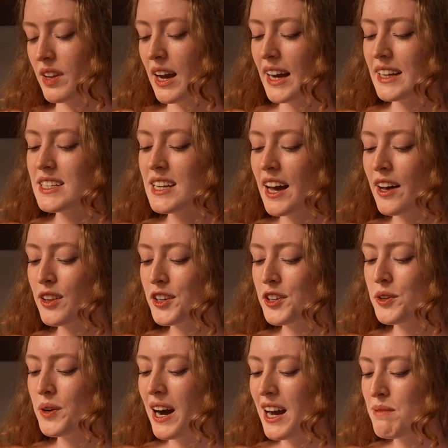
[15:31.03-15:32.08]
"I tell
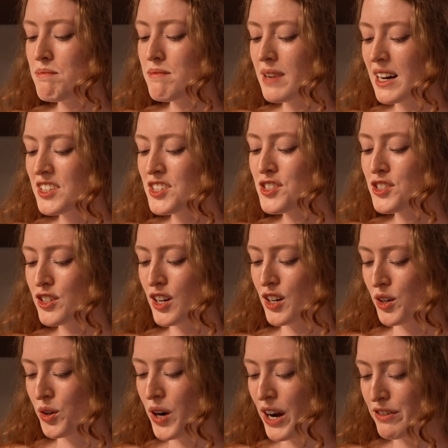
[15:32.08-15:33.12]
you I must
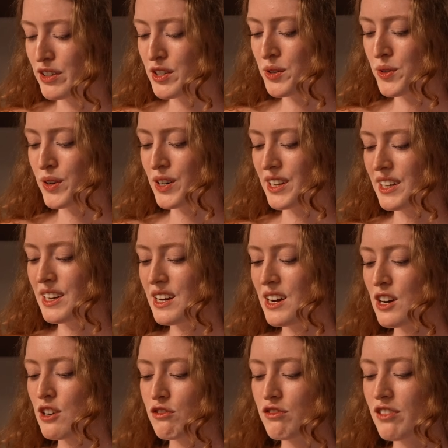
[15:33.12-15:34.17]
go," I retorted,
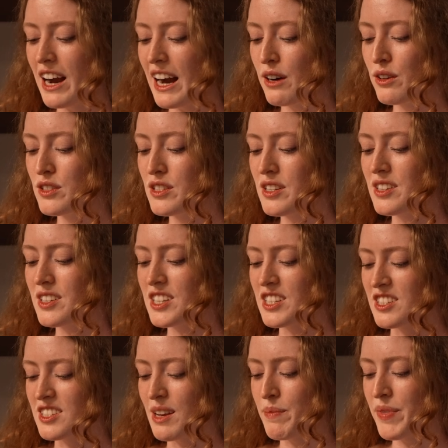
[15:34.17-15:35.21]
roused to
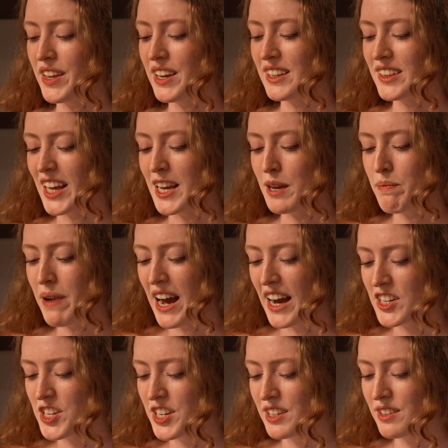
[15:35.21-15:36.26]
something like
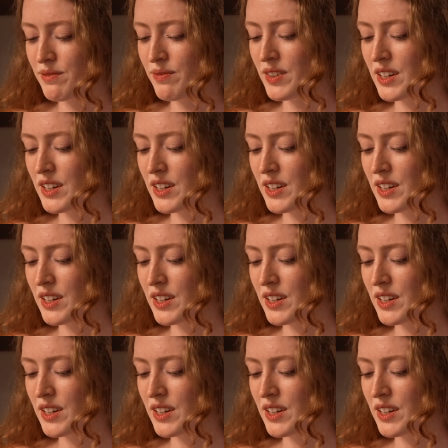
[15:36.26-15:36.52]
passion.